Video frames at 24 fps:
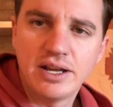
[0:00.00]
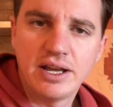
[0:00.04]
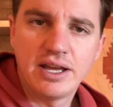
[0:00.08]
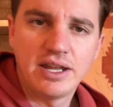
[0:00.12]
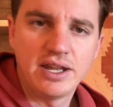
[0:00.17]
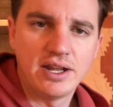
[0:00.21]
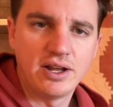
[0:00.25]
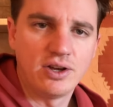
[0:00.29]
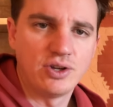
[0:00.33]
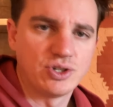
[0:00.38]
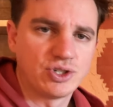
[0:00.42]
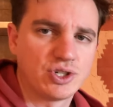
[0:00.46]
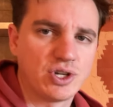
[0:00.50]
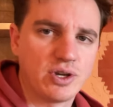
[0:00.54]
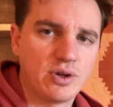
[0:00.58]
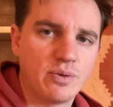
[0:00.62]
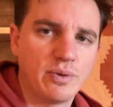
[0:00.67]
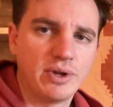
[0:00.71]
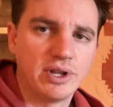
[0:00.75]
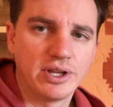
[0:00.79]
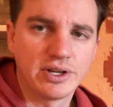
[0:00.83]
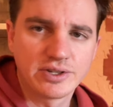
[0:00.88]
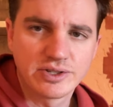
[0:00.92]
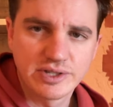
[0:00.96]
And I'll show you
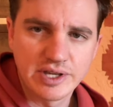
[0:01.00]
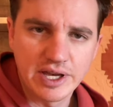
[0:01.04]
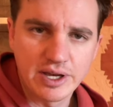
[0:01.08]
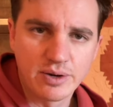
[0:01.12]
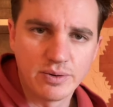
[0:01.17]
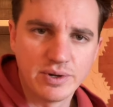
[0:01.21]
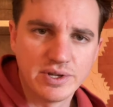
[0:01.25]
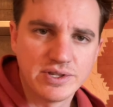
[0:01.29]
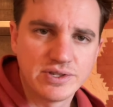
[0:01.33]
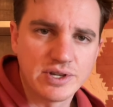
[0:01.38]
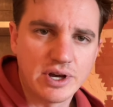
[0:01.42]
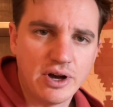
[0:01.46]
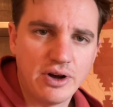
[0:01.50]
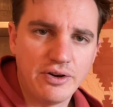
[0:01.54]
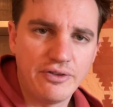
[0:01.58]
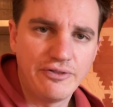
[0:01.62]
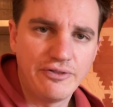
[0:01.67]
what it looks like when it's all